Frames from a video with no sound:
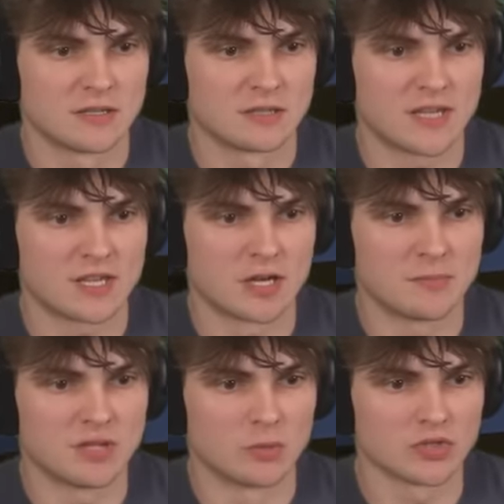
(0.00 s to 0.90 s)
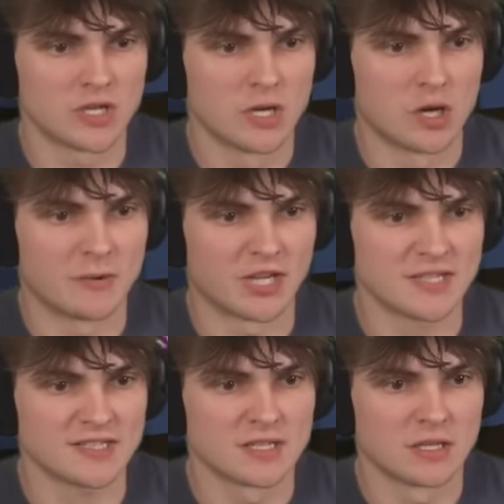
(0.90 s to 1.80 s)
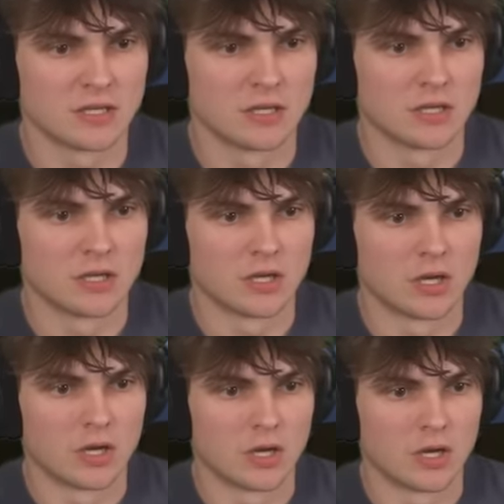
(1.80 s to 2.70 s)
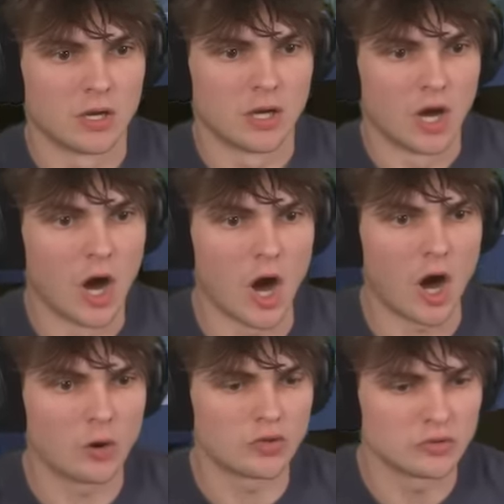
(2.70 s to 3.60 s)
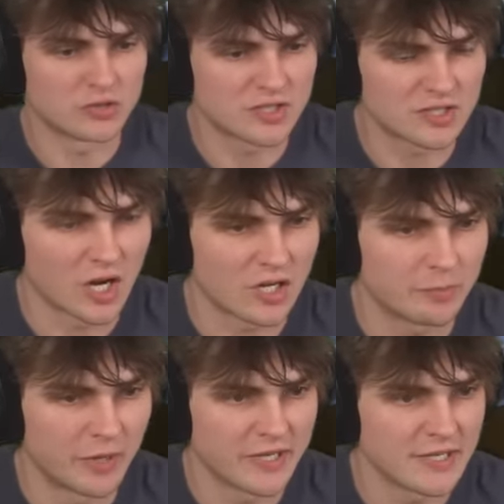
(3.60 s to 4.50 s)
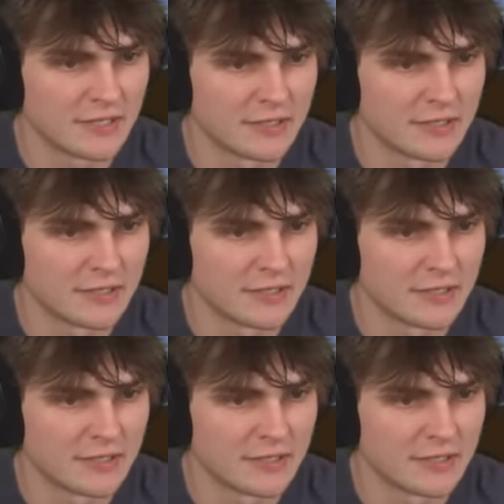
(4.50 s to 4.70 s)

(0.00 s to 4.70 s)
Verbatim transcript: Here, can't hit me in the water. Oh my goodness! Oh, you suck, buddy.